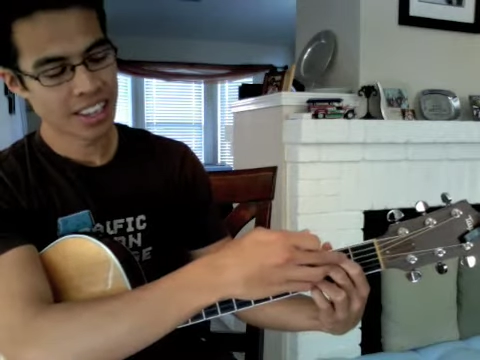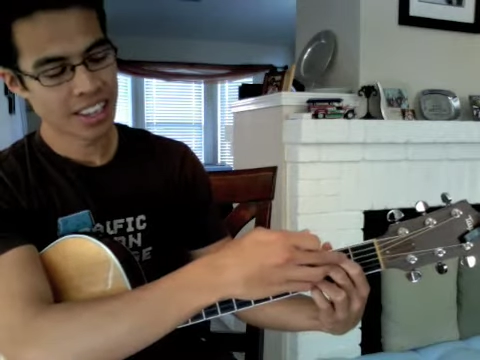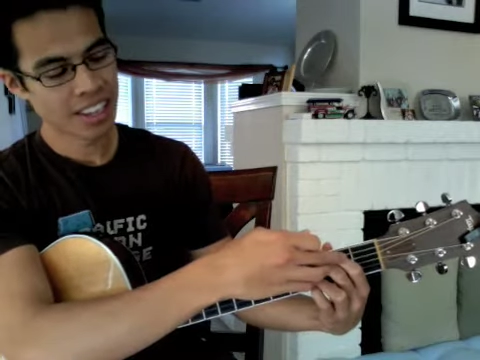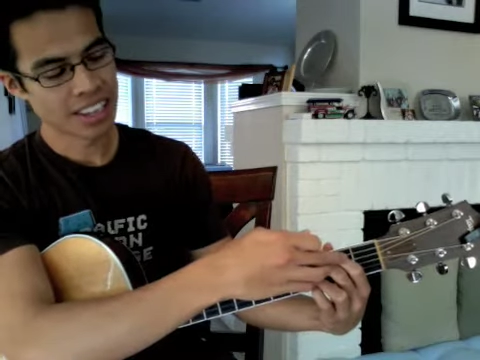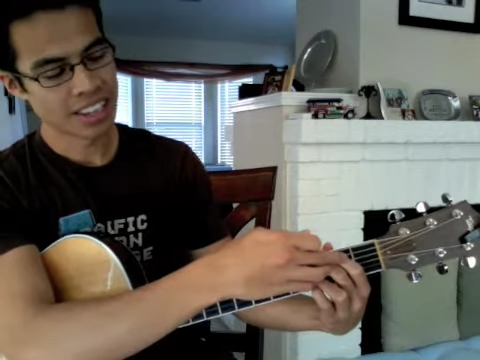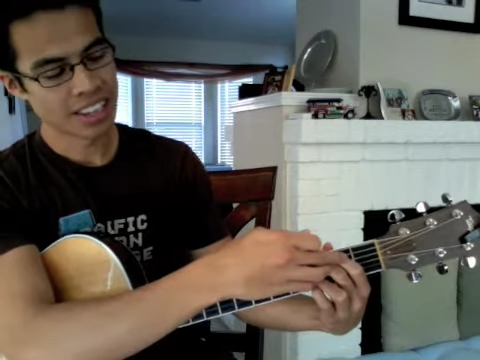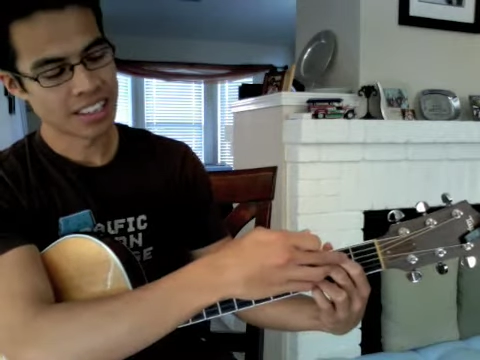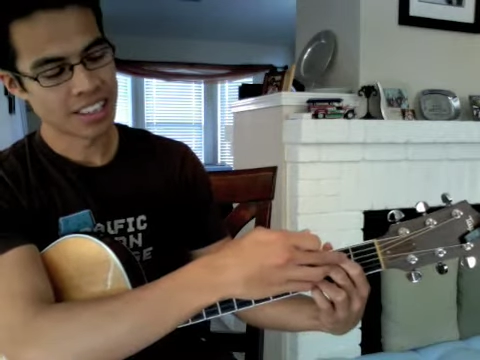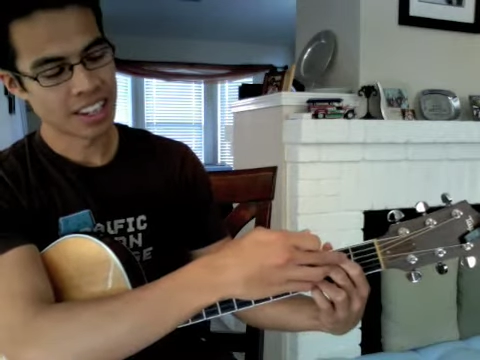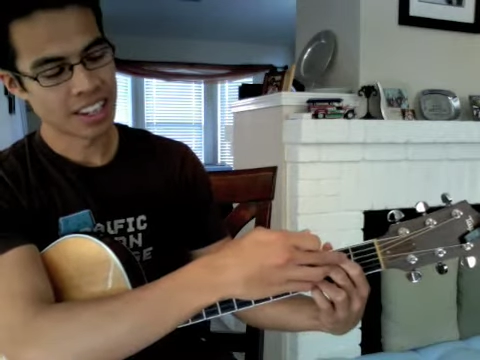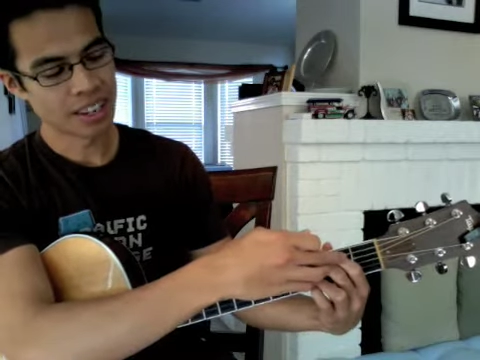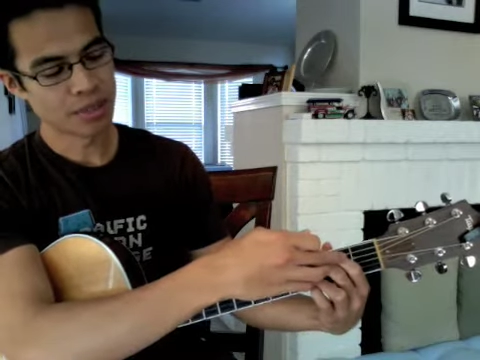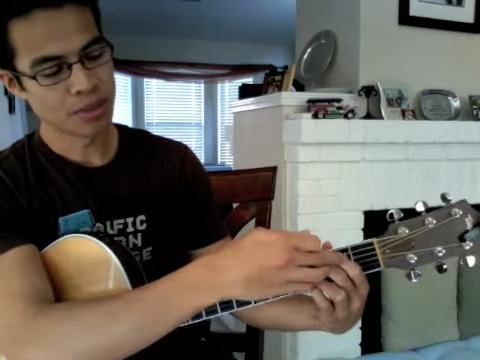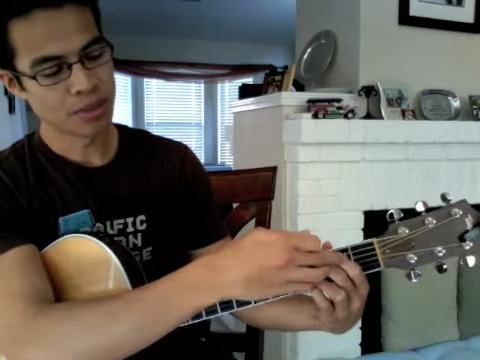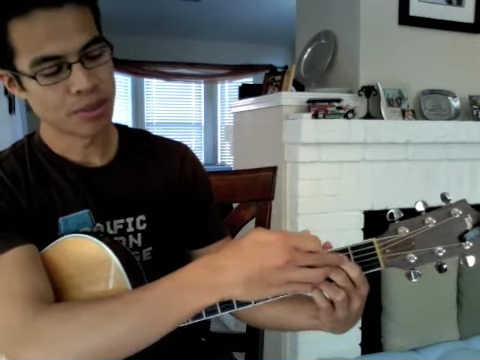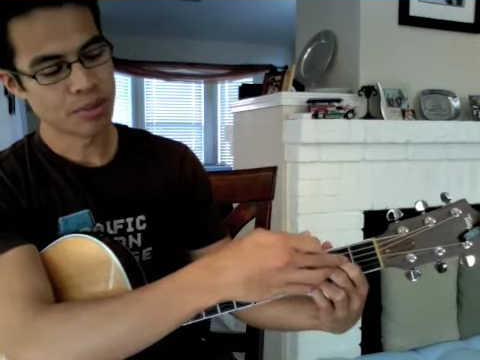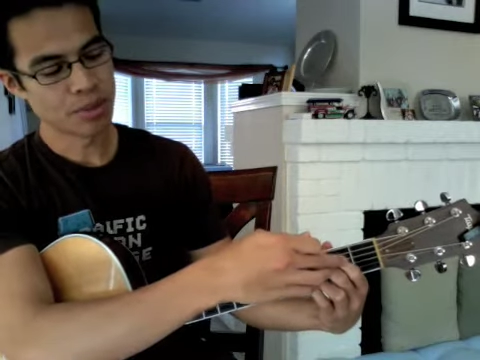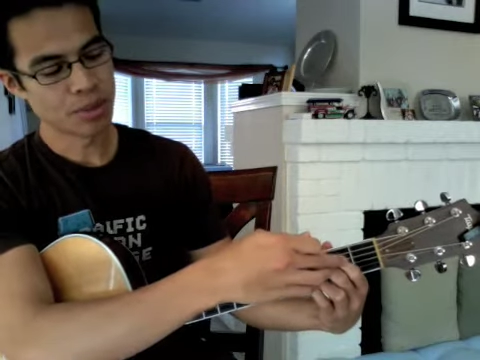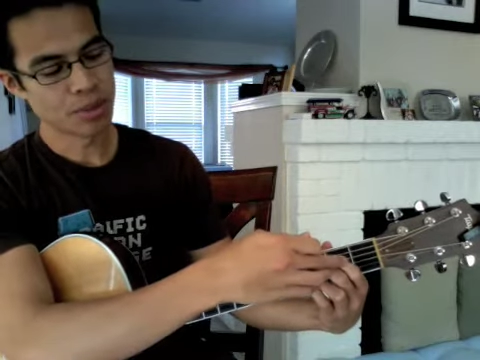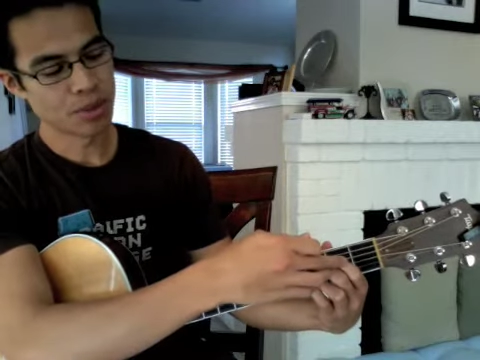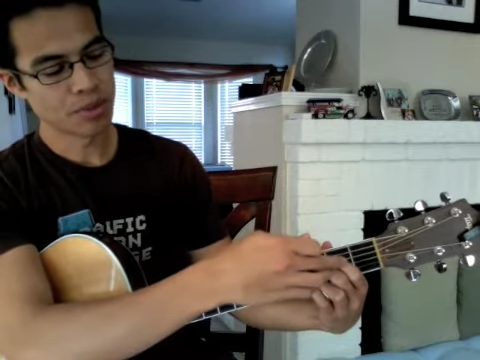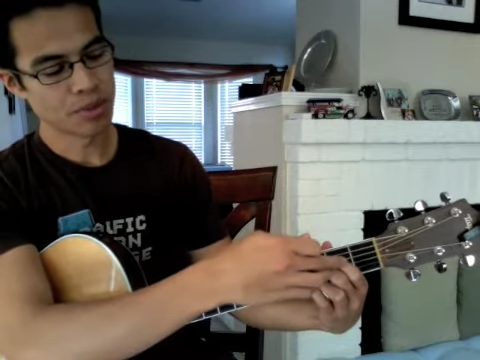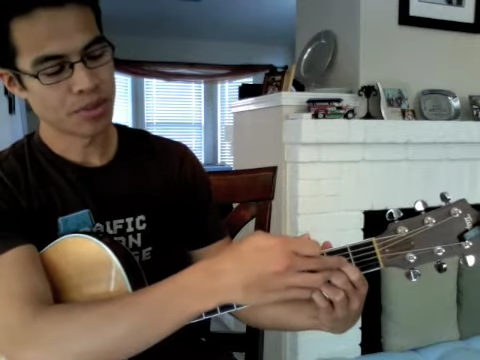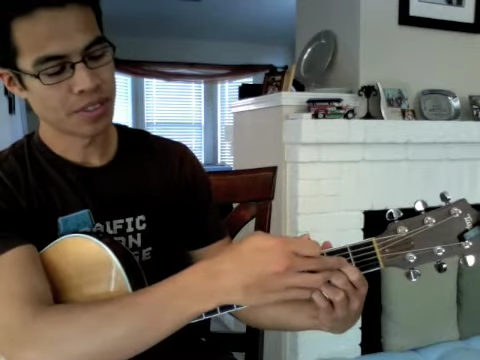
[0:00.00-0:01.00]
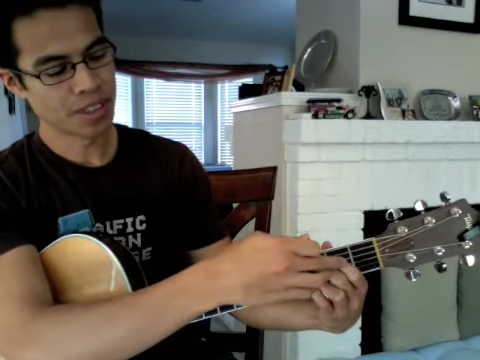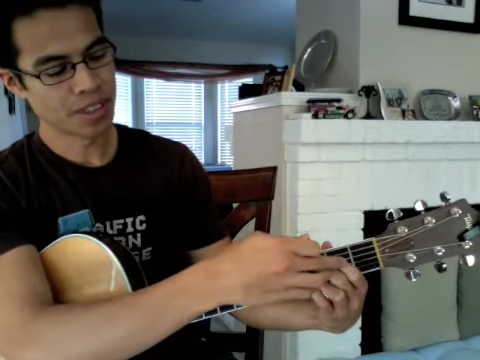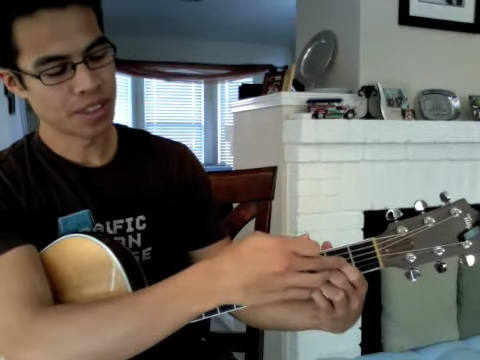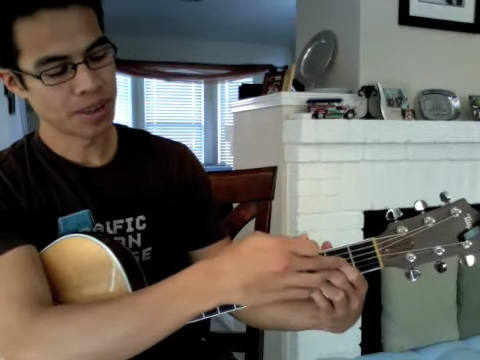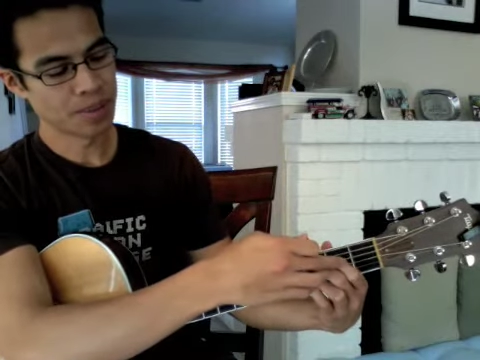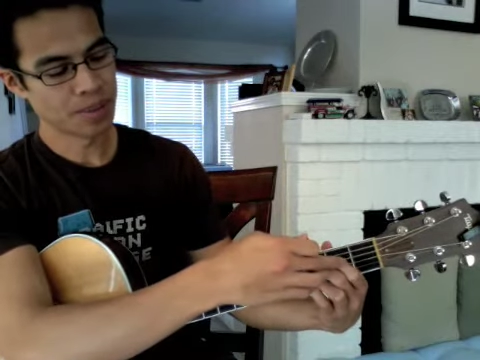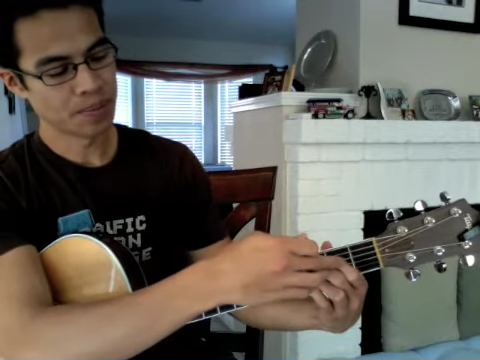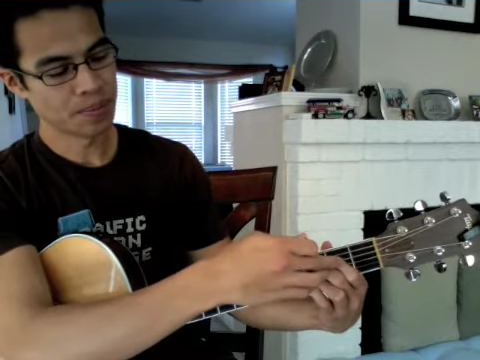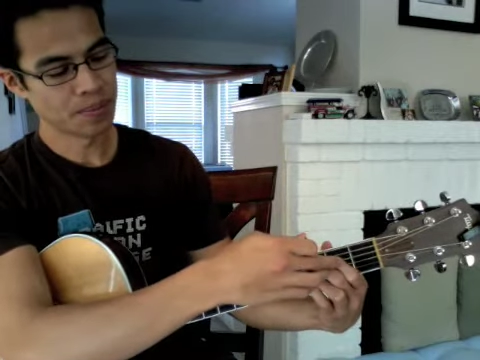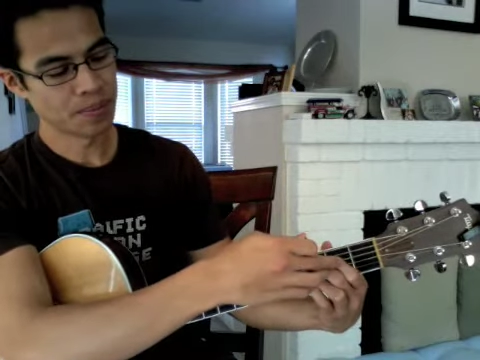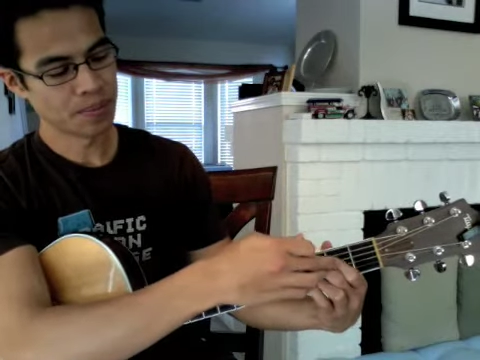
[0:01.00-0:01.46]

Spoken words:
is I will move them